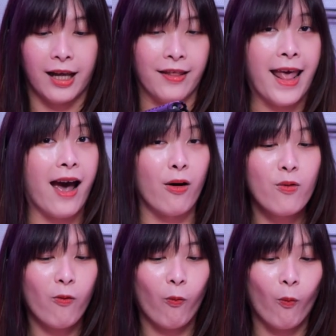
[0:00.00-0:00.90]
And
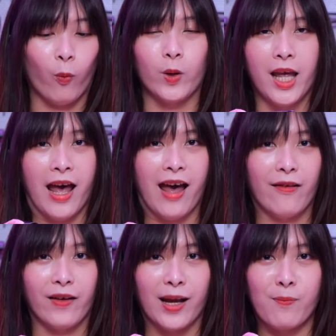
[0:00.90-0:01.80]
now we
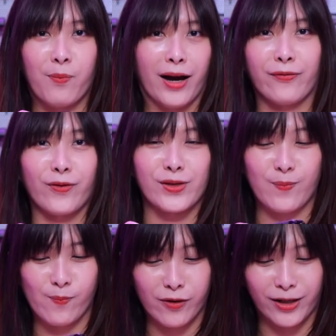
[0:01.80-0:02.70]
have a
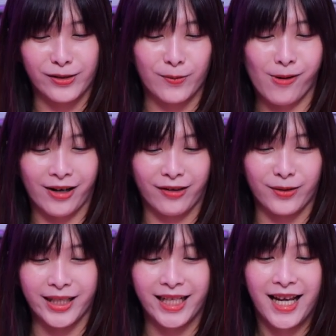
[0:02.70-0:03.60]
Bifrost Predator
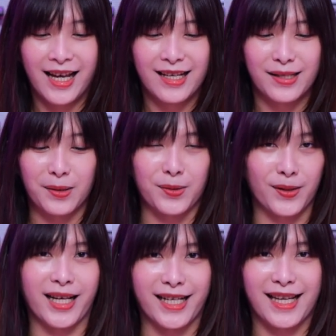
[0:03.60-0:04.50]
MK3. So I was
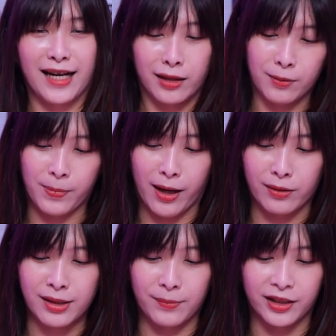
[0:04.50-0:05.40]
really excited
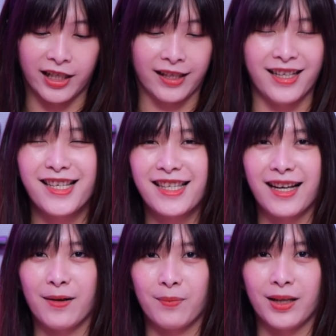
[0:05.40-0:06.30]
about something like this
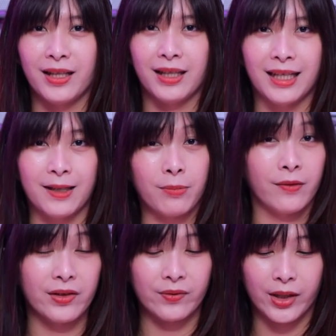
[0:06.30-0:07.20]
in the
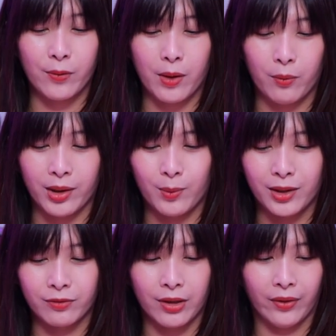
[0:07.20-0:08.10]
previous video when we
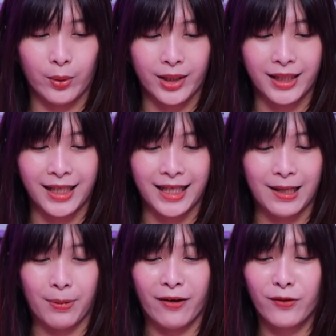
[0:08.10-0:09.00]
were reviewing the
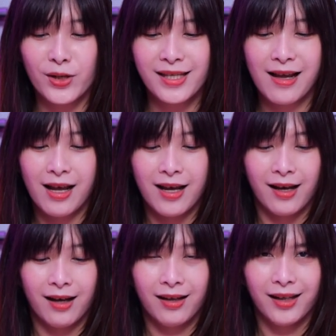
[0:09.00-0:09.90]
Bifrost.
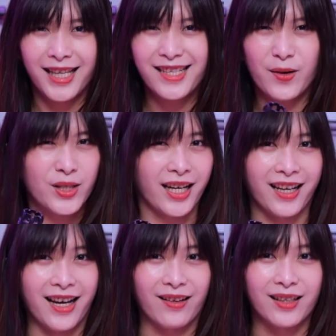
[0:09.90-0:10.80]
Let's go check
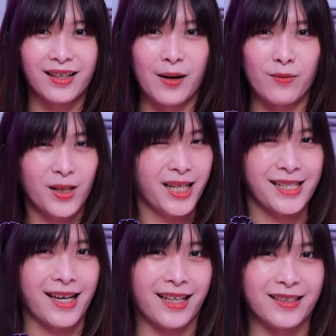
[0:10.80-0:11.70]
it out. I'm really
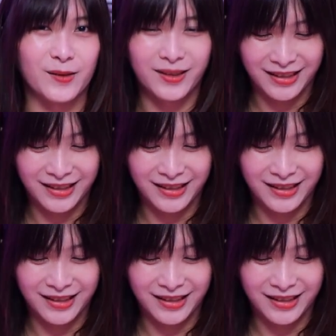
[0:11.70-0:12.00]
excited.